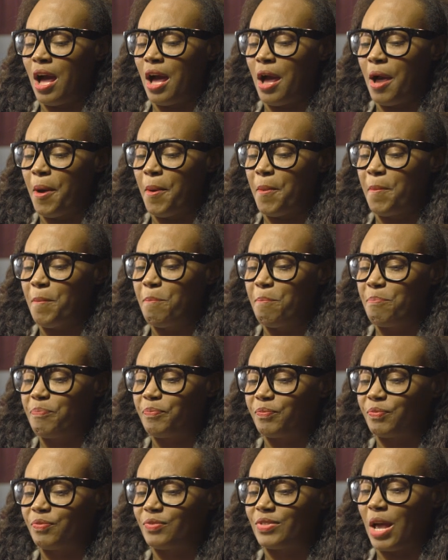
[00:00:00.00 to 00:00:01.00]

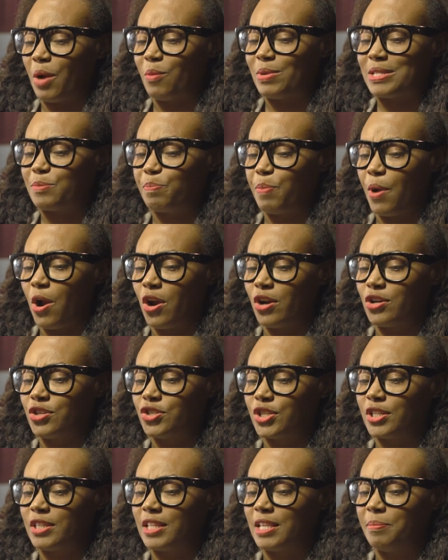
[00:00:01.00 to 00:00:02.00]
that was
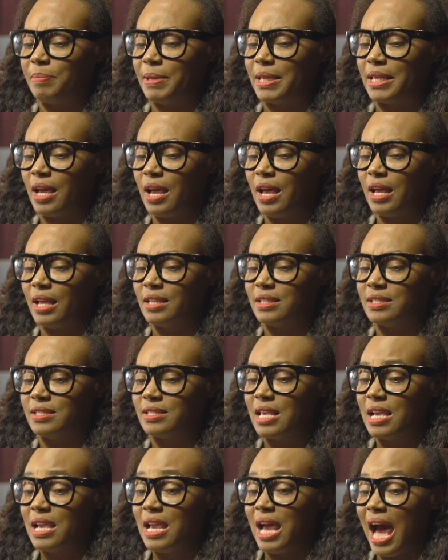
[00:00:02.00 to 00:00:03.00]
partially
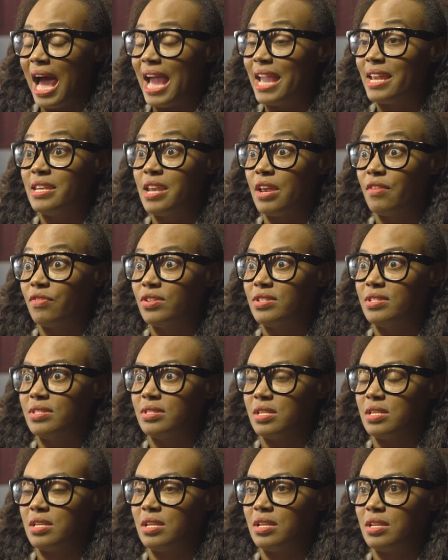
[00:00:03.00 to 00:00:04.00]
because I had never
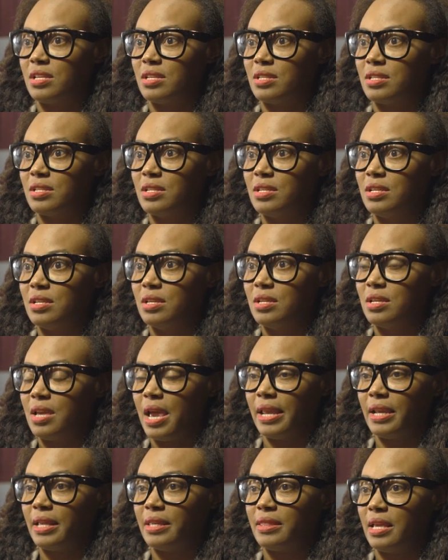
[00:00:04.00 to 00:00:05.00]
seen
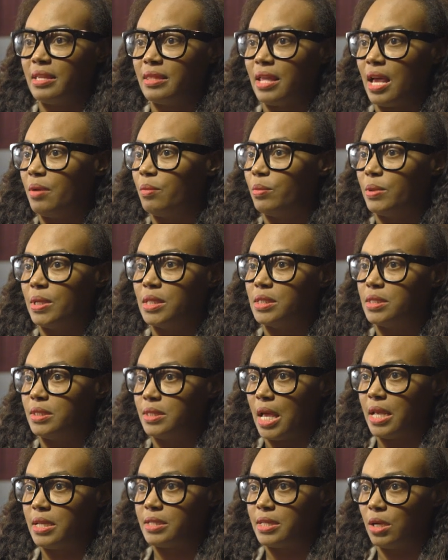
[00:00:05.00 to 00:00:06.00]
anything
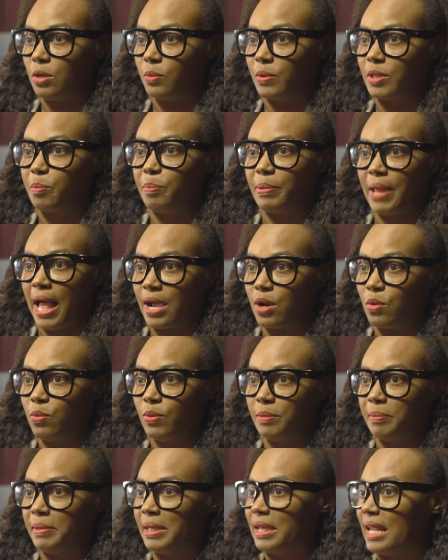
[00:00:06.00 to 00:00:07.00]
that dealt with Black
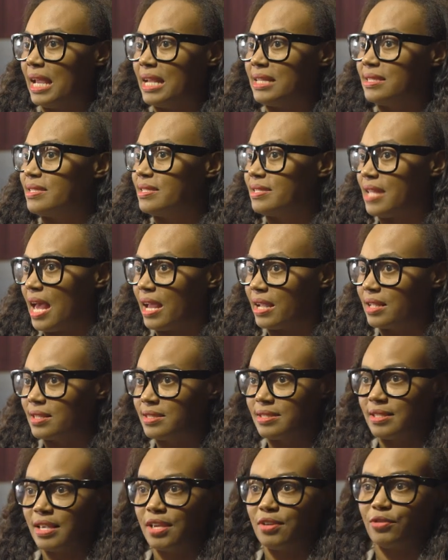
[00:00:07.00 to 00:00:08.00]
women and
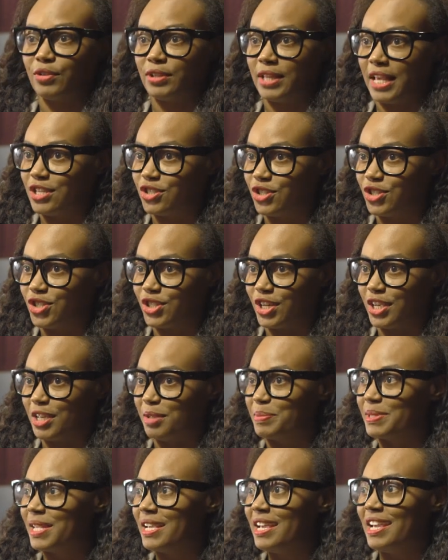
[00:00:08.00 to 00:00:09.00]
sex and
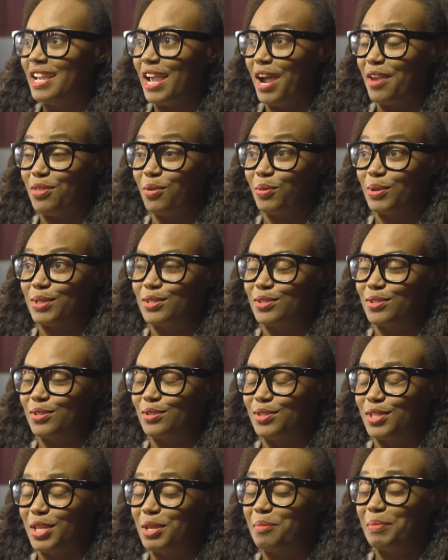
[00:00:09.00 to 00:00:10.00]
relationships. And there was,
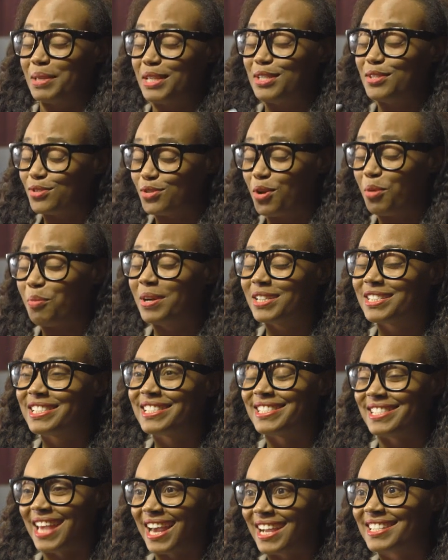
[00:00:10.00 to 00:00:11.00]
to me, so much
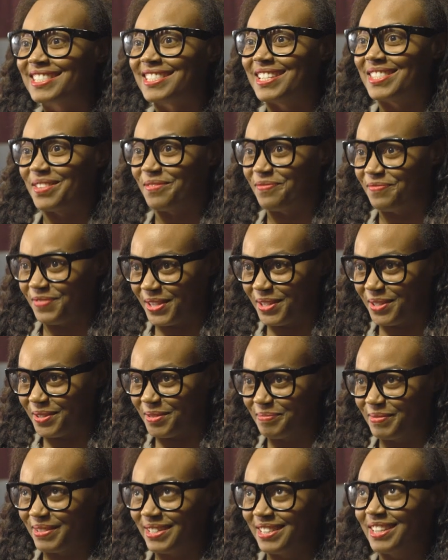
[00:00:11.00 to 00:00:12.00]
sex in the
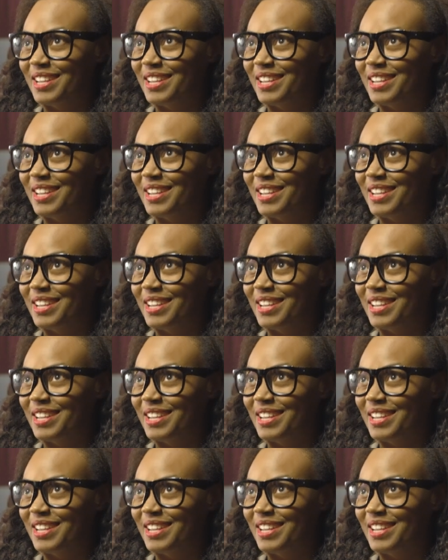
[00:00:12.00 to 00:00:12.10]
film,